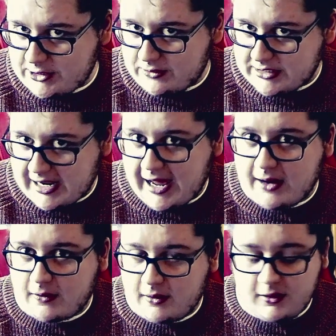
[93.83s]
to
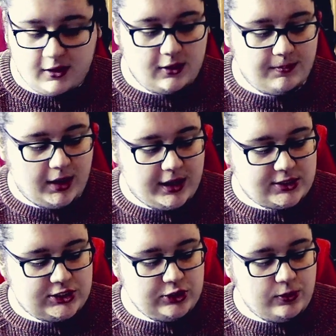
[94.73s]
hand, but I
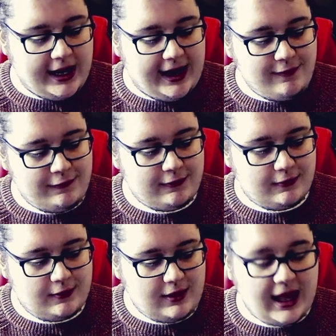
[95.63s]
do have
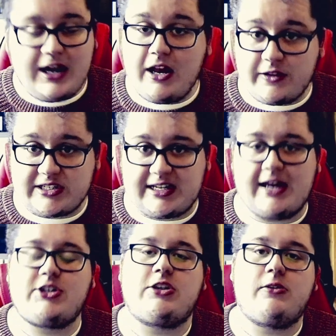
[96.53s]
another
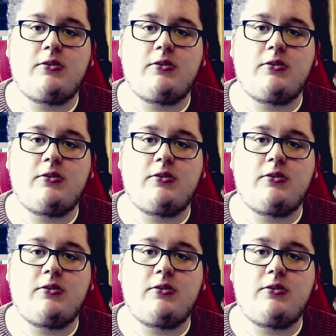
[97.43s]
statue.